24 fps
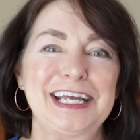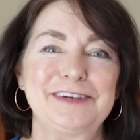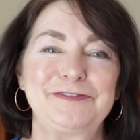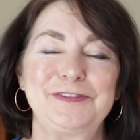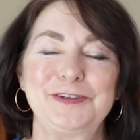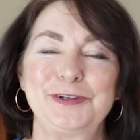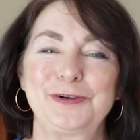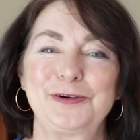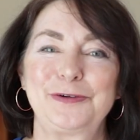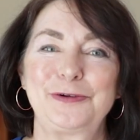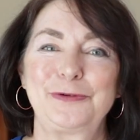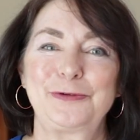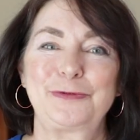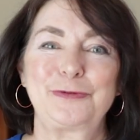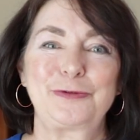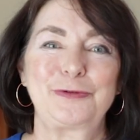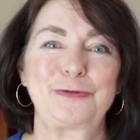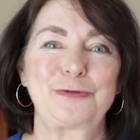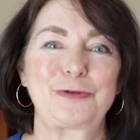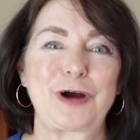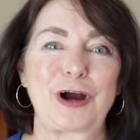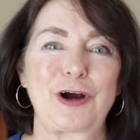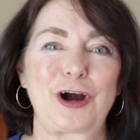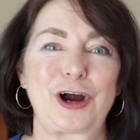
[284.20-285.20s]
If you
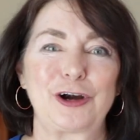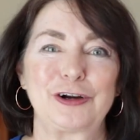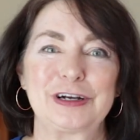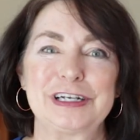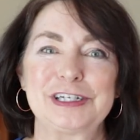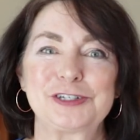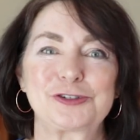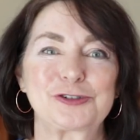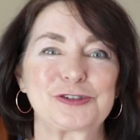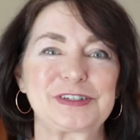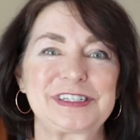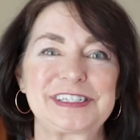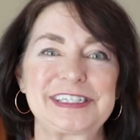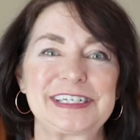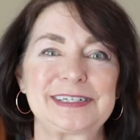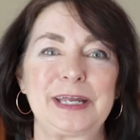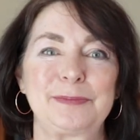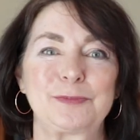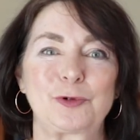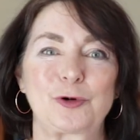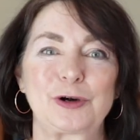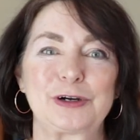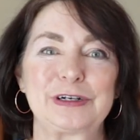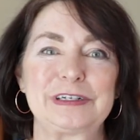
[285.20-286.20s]
are interested
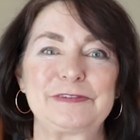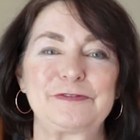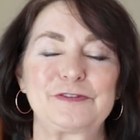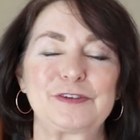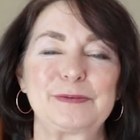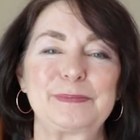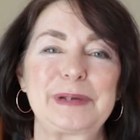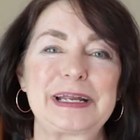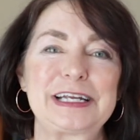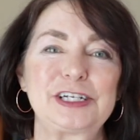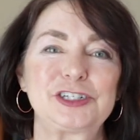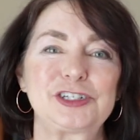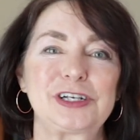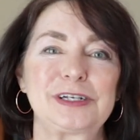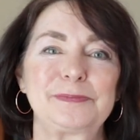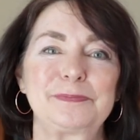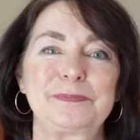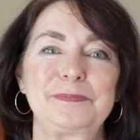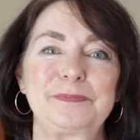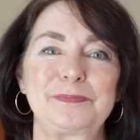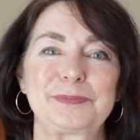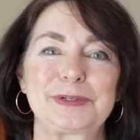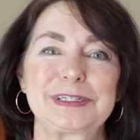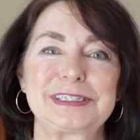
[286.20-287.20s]
in more information,
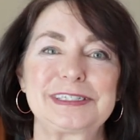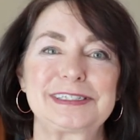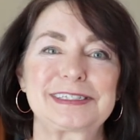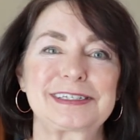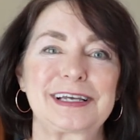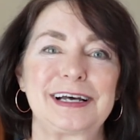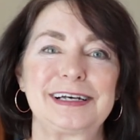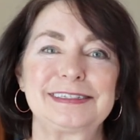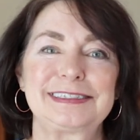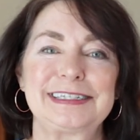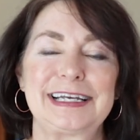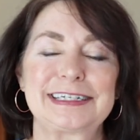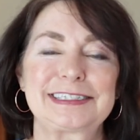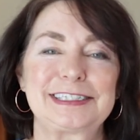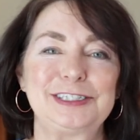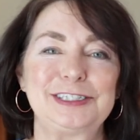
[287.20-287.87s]
please contact